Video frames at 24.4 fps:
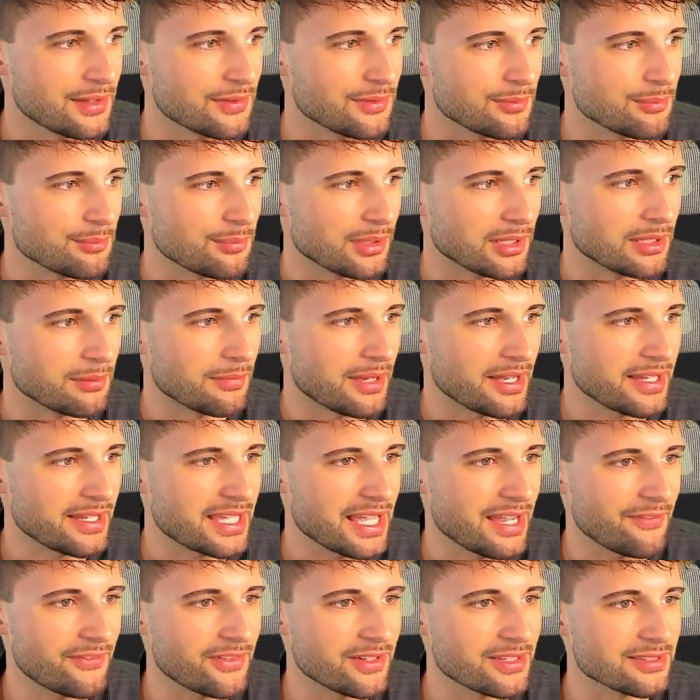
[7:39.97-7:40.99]
But Mike
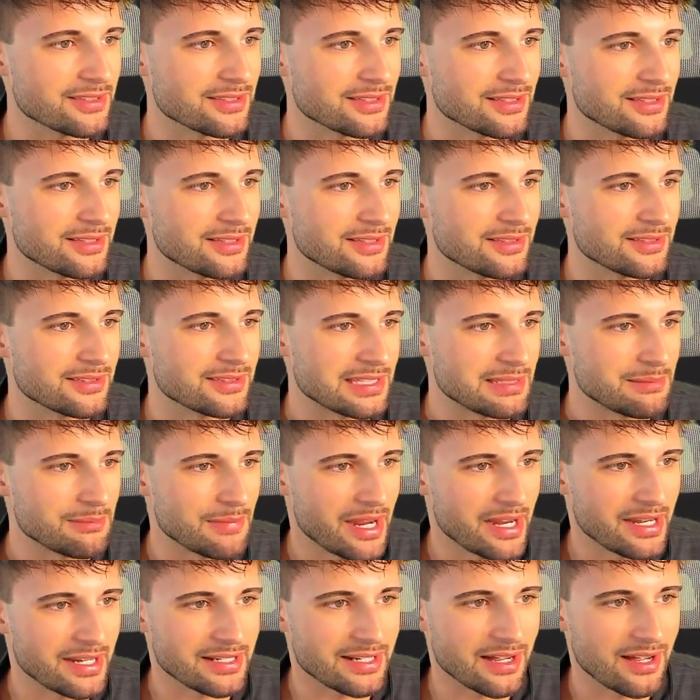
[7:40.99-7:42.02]
Evans is the
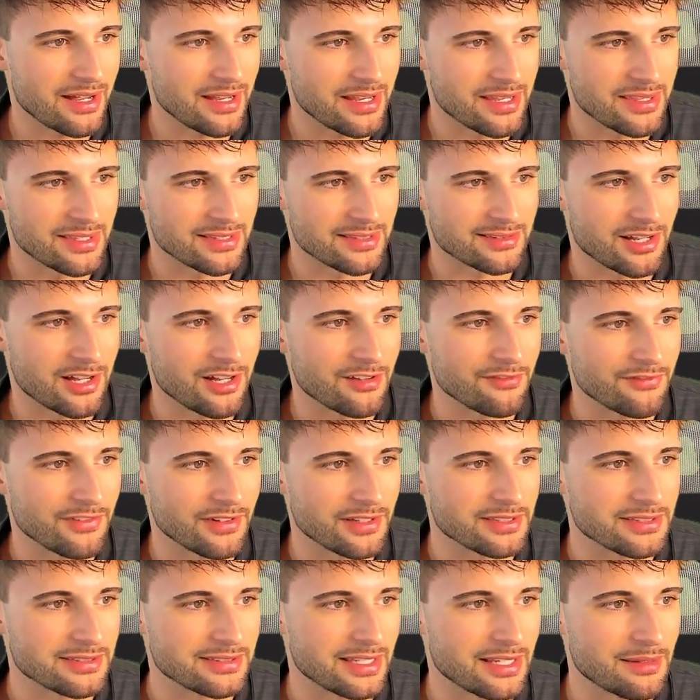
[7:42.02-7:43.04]
main guy in this
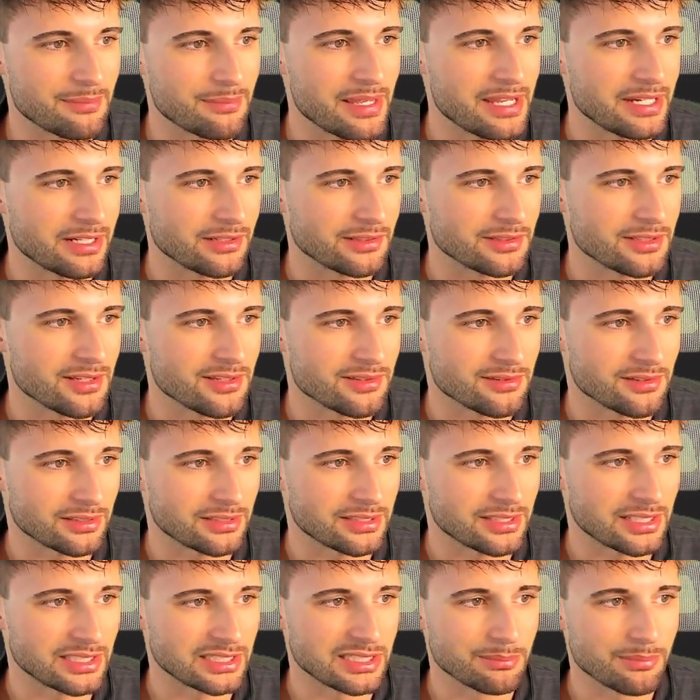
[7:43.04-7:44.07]
offense that Baker does look
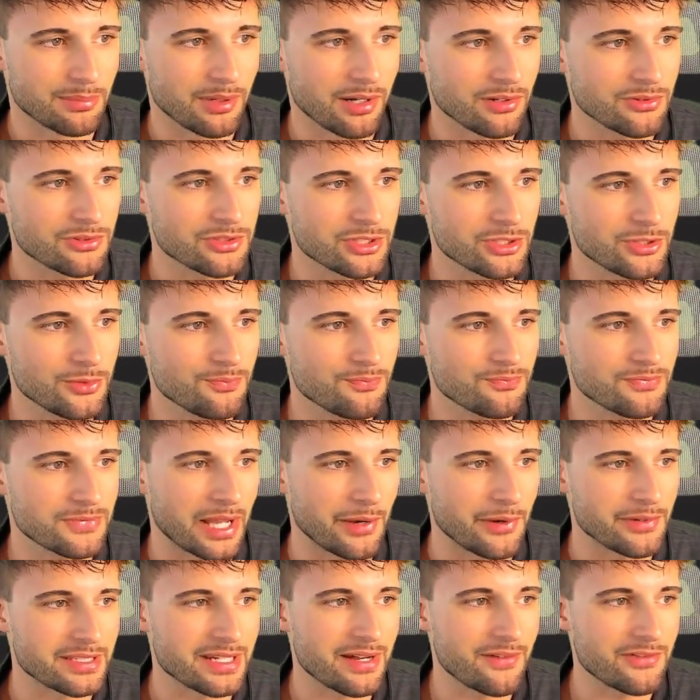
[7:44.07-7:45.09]
to get the ball to.
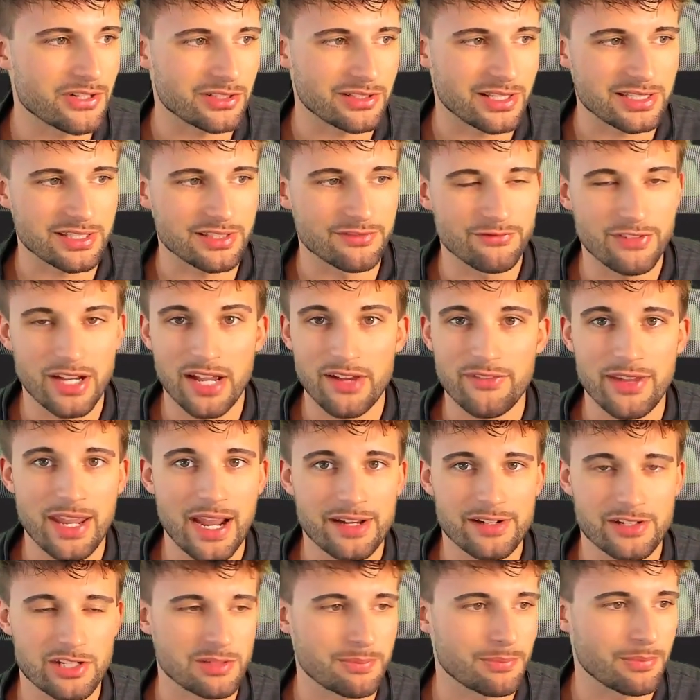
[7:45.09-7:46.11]
Now, he's averaging less than 5
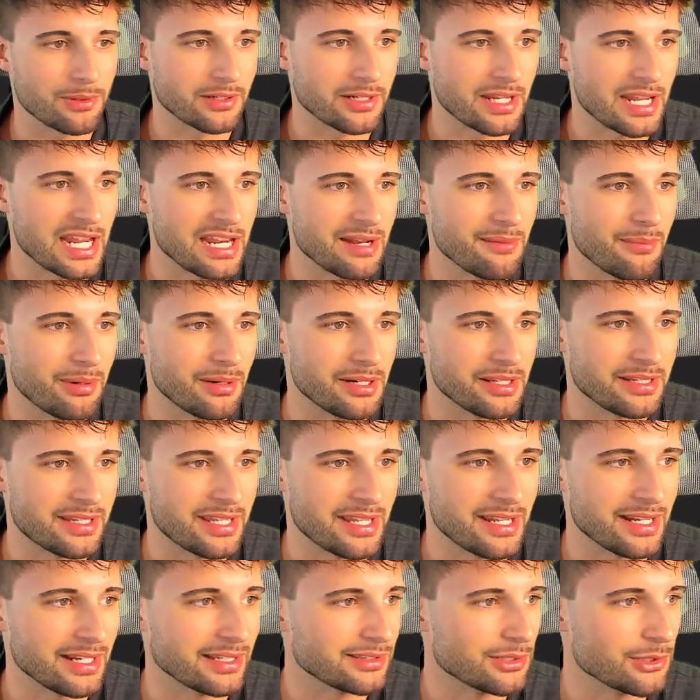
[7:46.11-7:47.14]
catches per game, but he
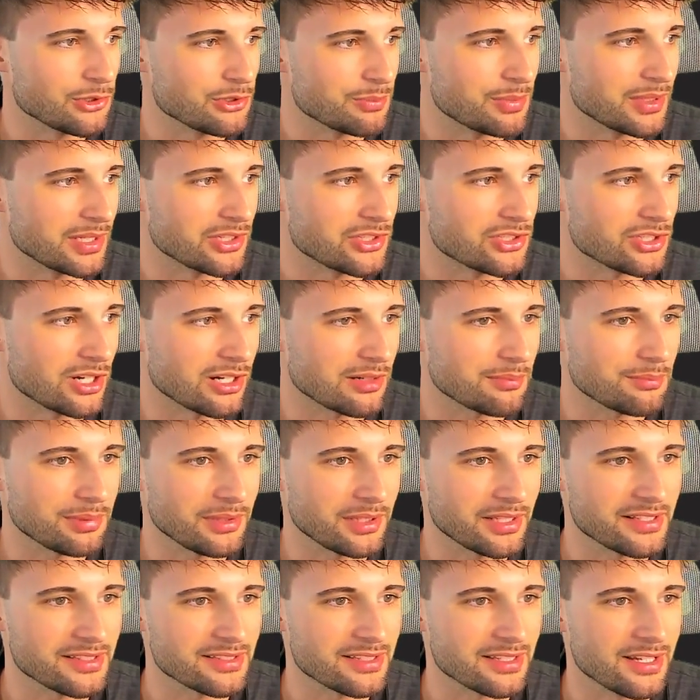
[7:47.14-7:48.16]
can get those big chunk
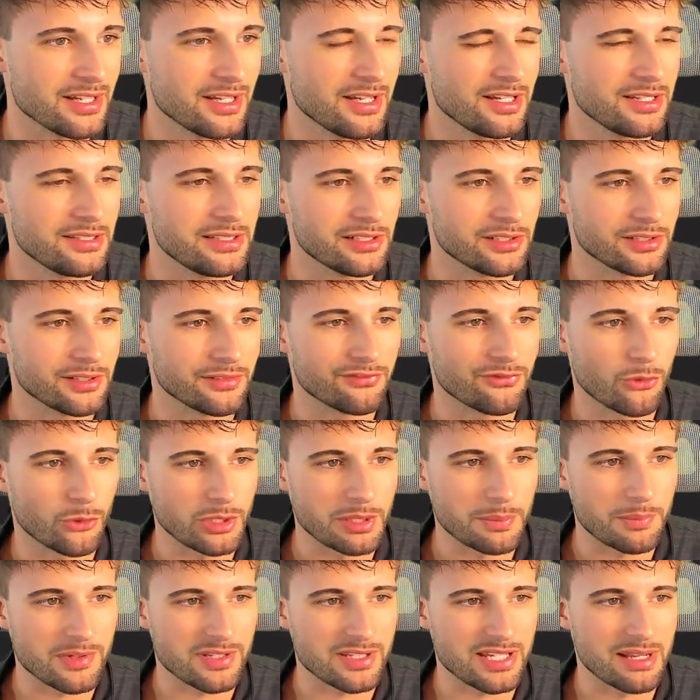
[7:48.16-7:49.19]
plays. Nearly
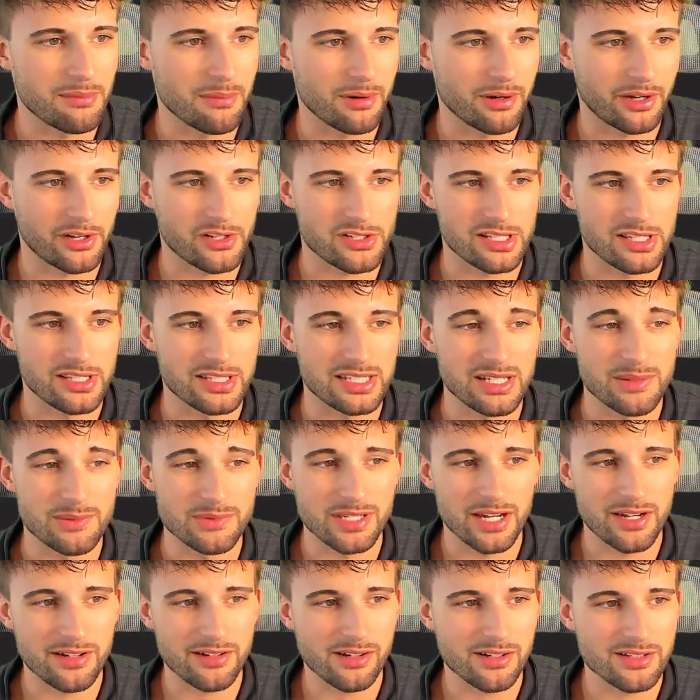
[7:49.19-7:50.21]
40% market share of the
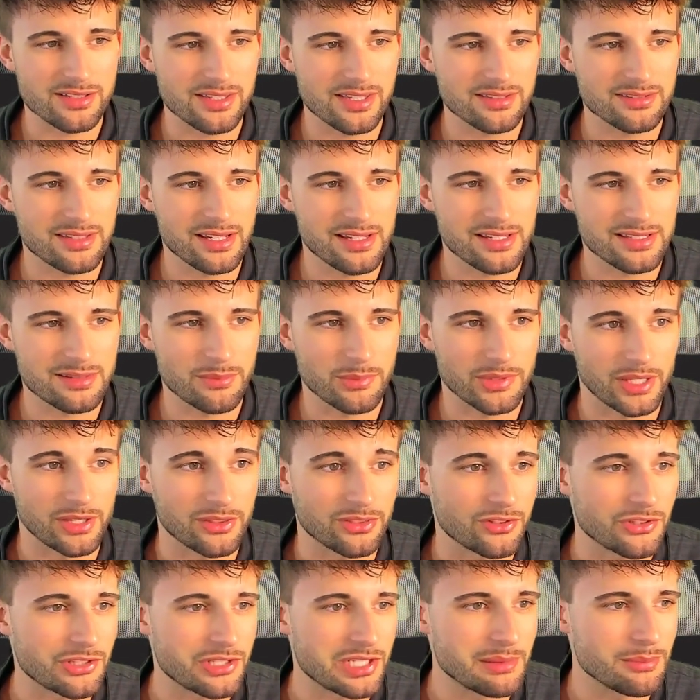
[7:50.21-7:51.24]
team's air yards this season with a
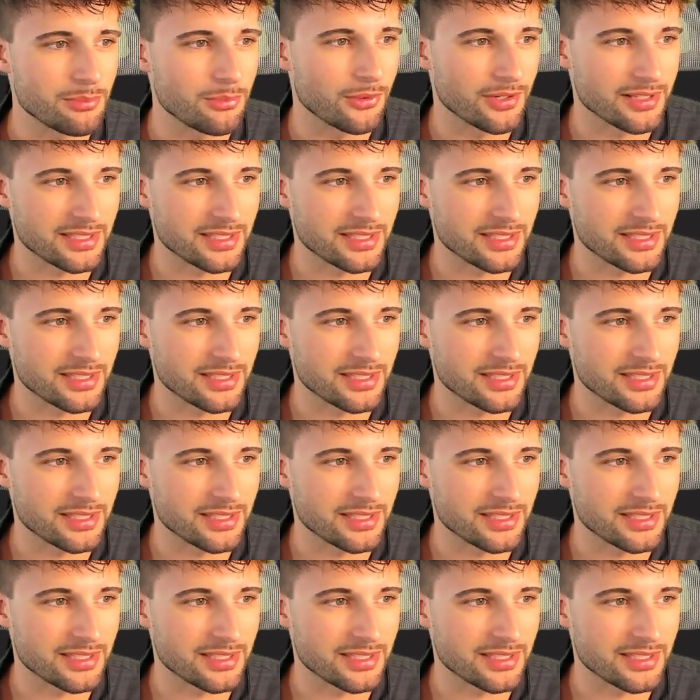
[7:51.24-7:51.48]
13.7